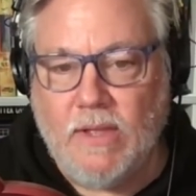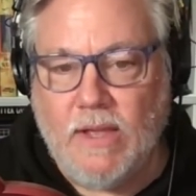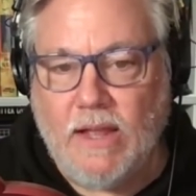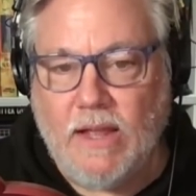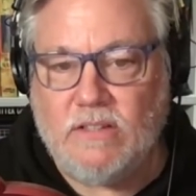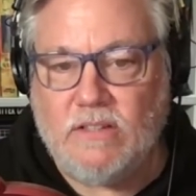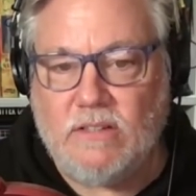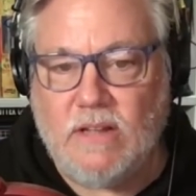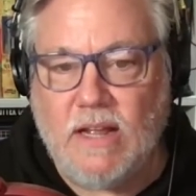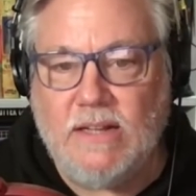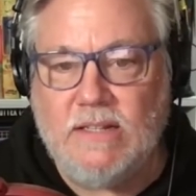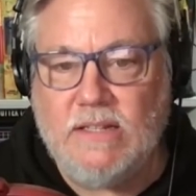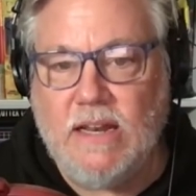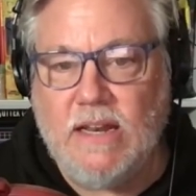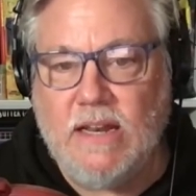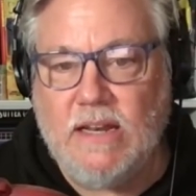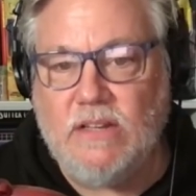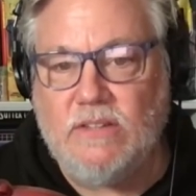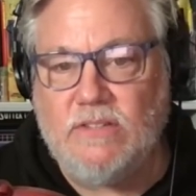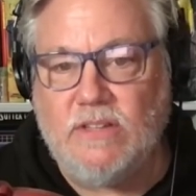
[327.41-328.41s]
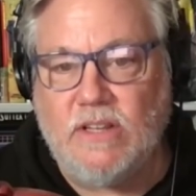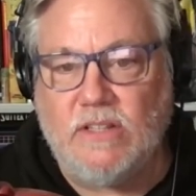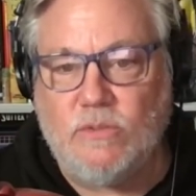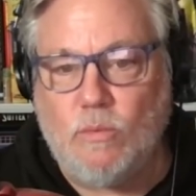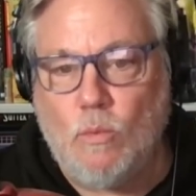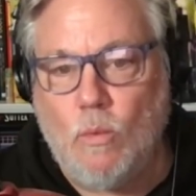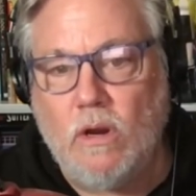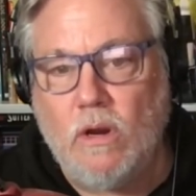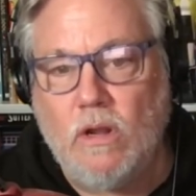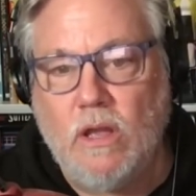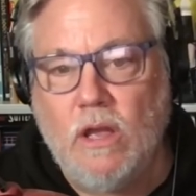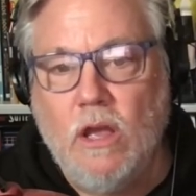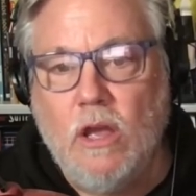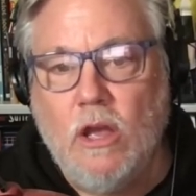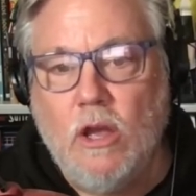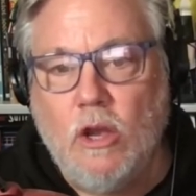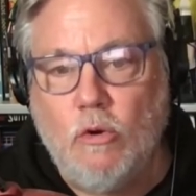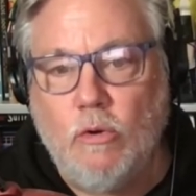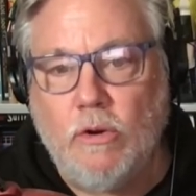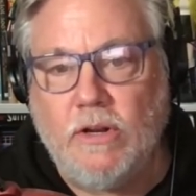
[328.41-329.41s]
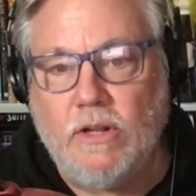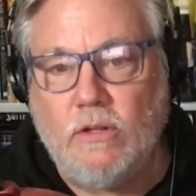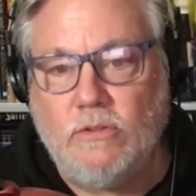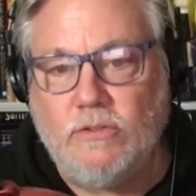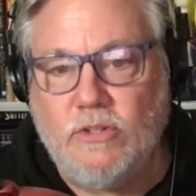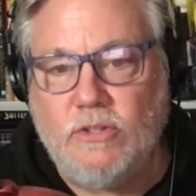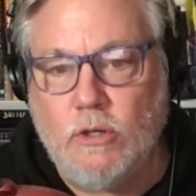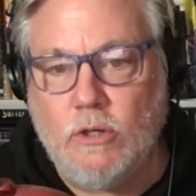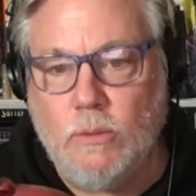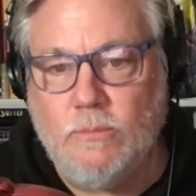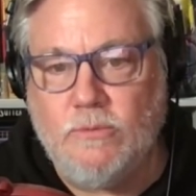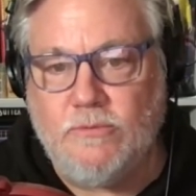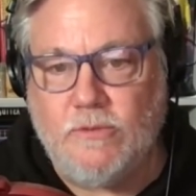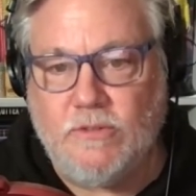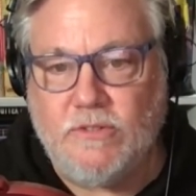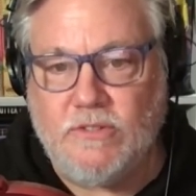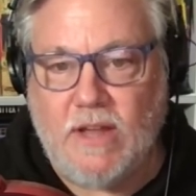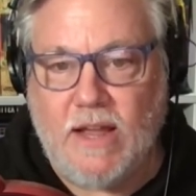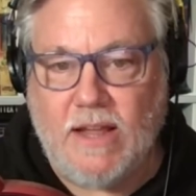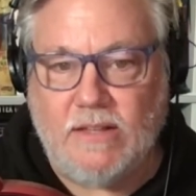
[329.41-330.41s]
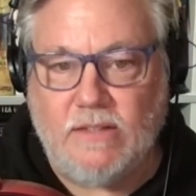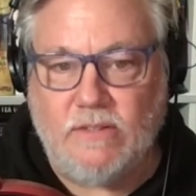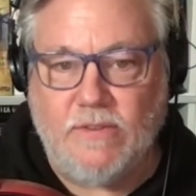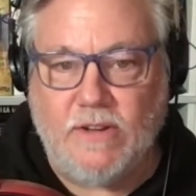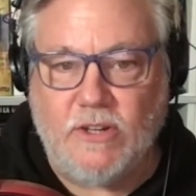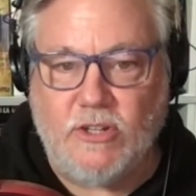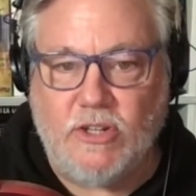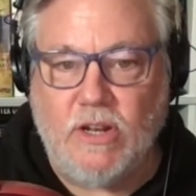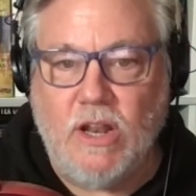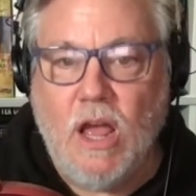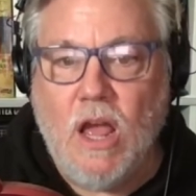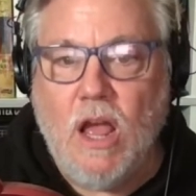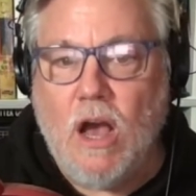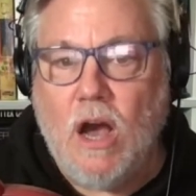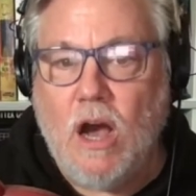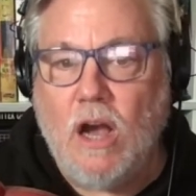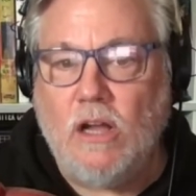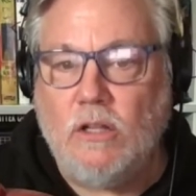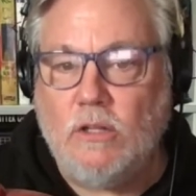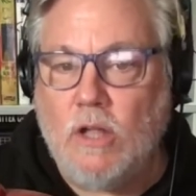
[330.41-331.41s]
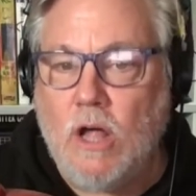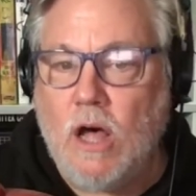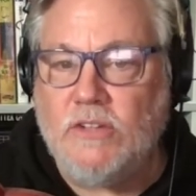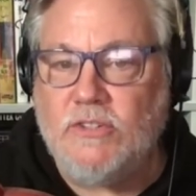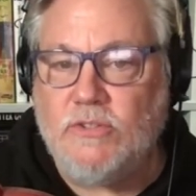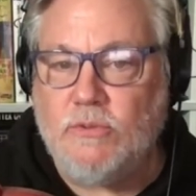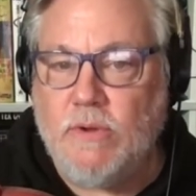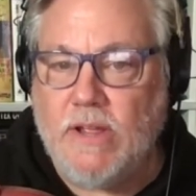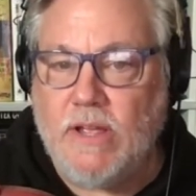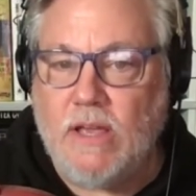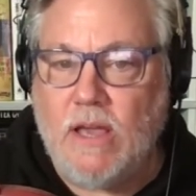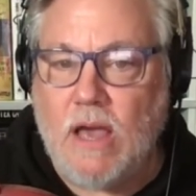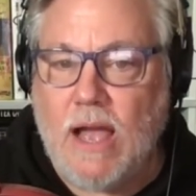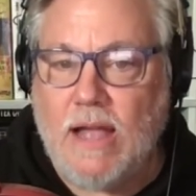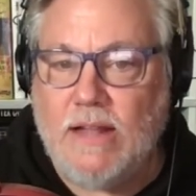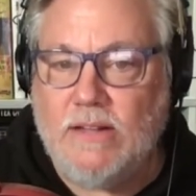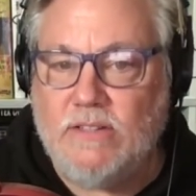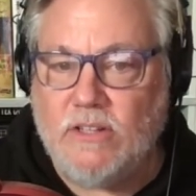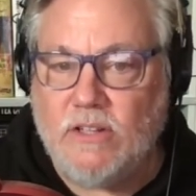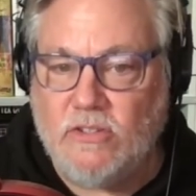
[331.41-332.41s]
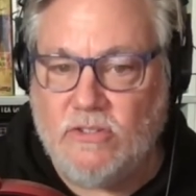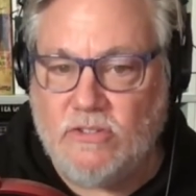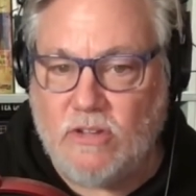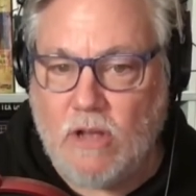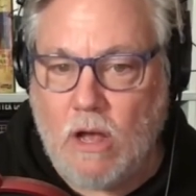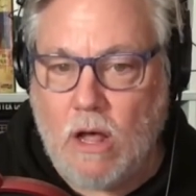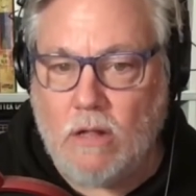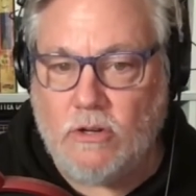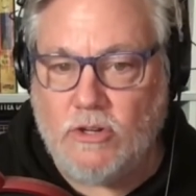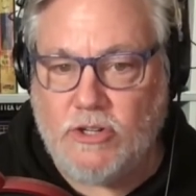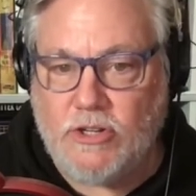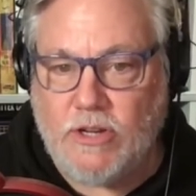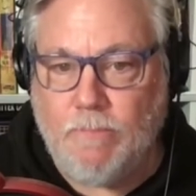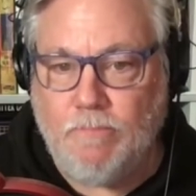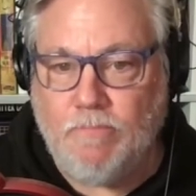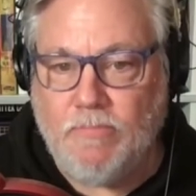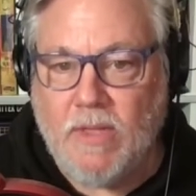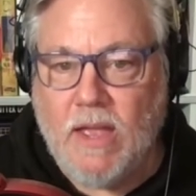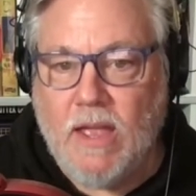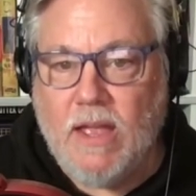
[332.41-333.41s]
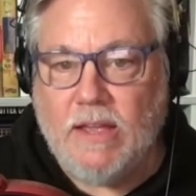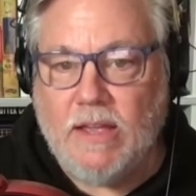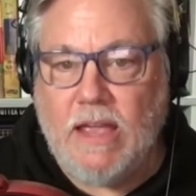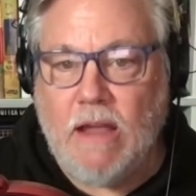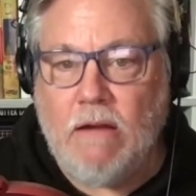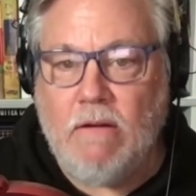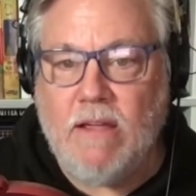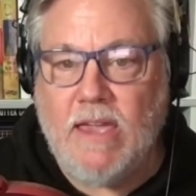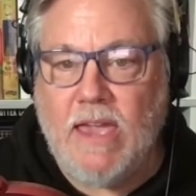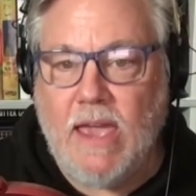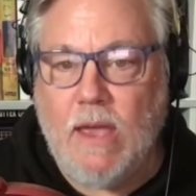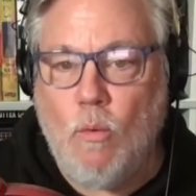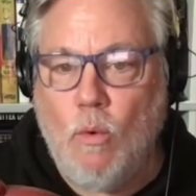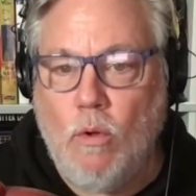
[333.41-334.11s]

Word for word: In his 1986 work, Critical Terms for Science Fiction, a glossary and guide to scholarship, Gary K.